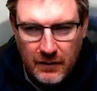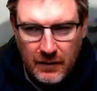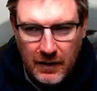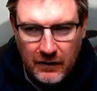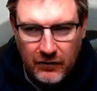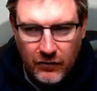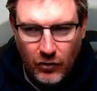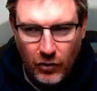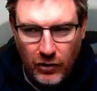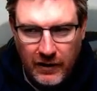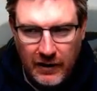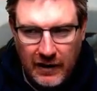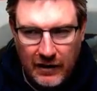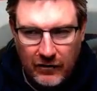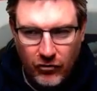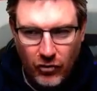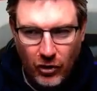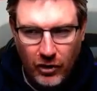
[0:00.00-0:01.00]
It's not
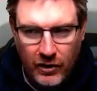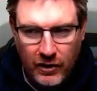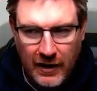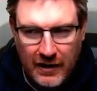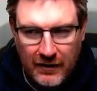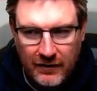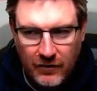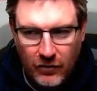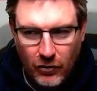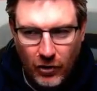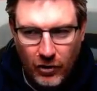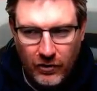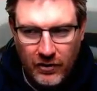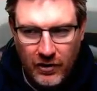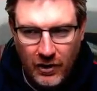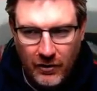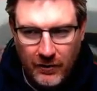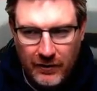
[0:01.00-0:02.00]

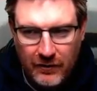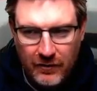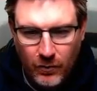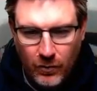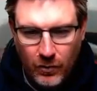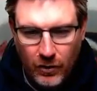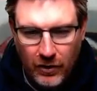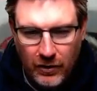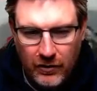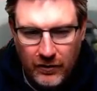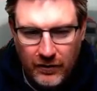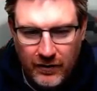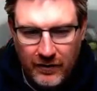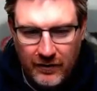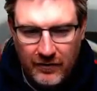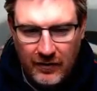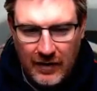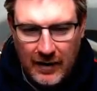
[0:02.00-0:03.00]
going to work
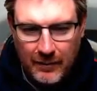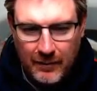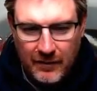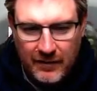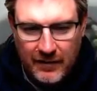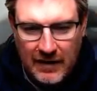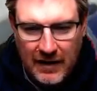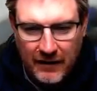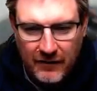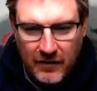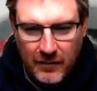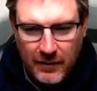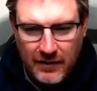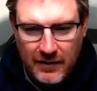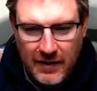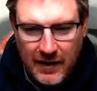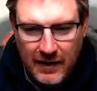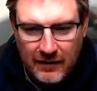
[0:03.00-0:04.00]
this lap. It's going to have to be
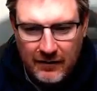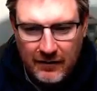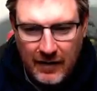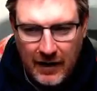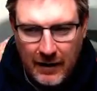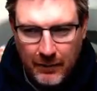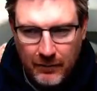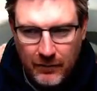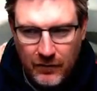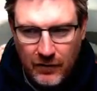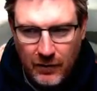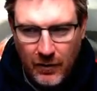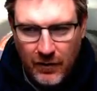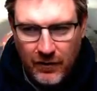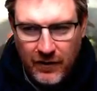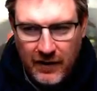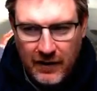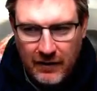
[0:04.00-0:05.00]
next lap. So
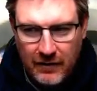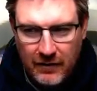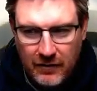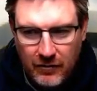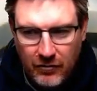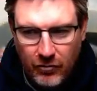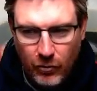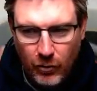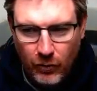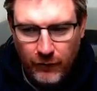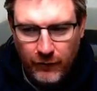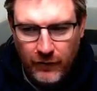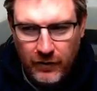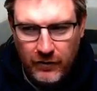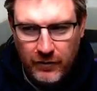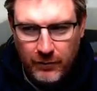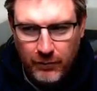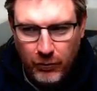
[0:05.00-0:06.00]
I think
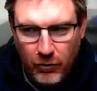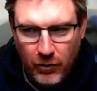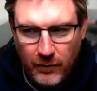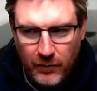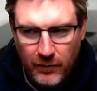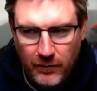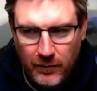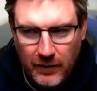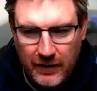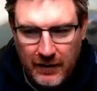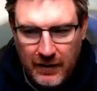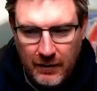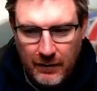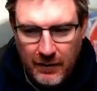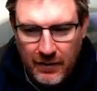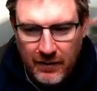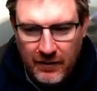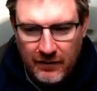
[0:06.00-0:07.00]
Crawford could probably
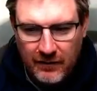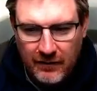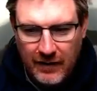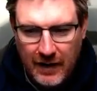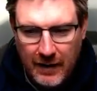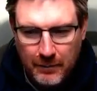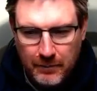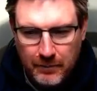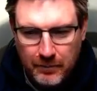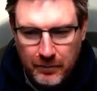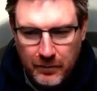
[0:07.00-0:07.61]
come in this lap.